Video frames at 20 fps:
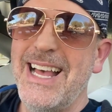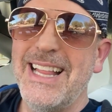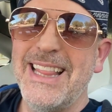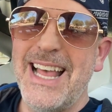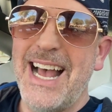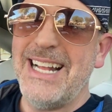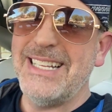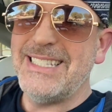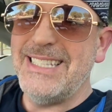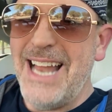
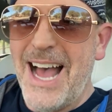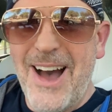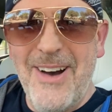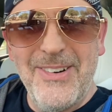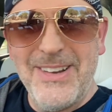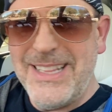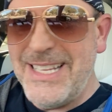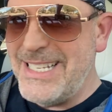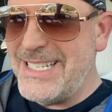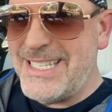That's not
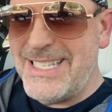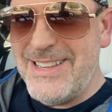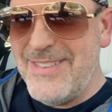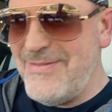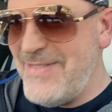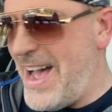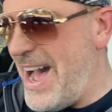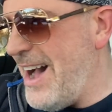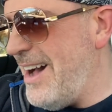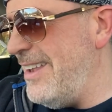what this is
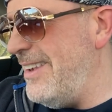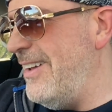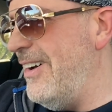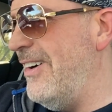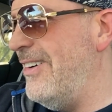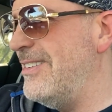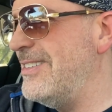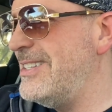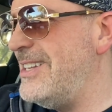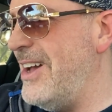about.
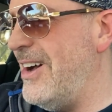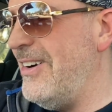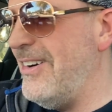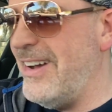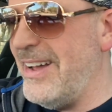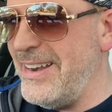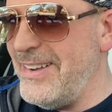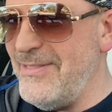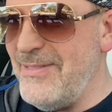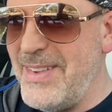No,
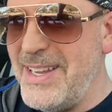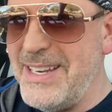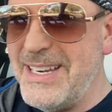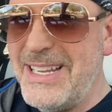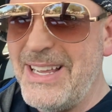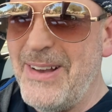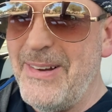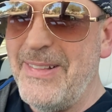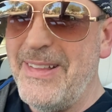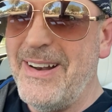I didn't mean to
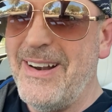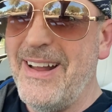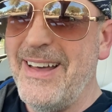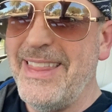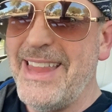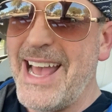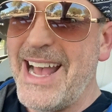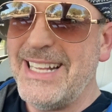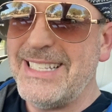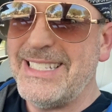go there on
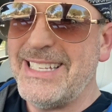that.